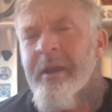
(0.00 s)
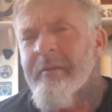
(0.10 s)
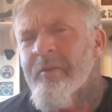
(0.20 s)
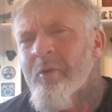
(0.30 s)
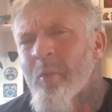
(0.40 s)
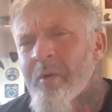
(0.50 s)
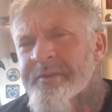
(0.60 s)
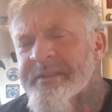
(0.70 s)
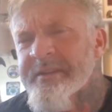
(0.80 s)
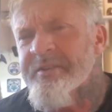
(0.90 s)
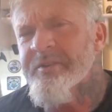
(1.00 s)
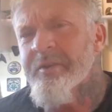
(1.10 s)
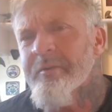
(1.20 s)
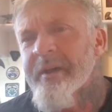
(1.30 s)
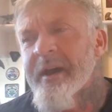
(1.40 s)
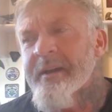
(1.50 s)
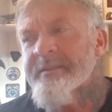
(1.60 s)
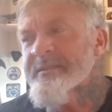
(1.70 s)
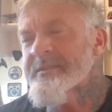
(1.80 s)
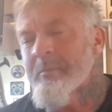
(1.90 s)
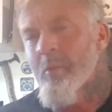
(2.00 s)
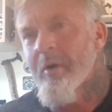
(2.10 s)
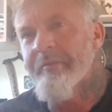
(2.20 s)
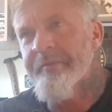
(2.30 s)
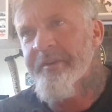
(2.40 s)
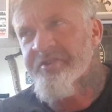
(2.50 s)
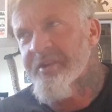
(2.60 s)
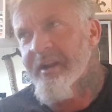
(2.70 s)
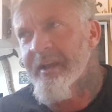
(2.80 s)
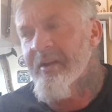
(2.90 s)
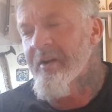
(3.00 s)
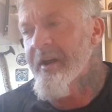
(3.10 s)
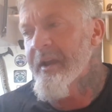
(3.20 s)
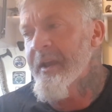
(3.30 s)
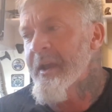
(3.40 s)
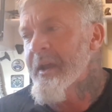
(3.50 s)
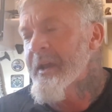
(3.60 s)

If you wanted to do that somewhat officially, I